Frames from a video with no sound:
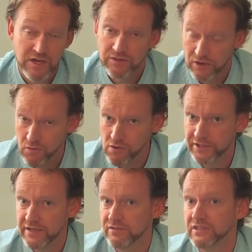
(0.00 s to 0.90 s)
the
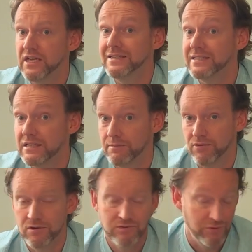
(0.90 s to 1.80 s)
quality of the testing
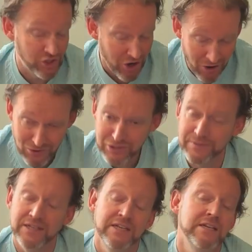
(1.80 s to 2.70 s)
improves, which
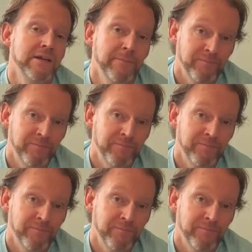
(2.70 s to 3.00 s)
ultimately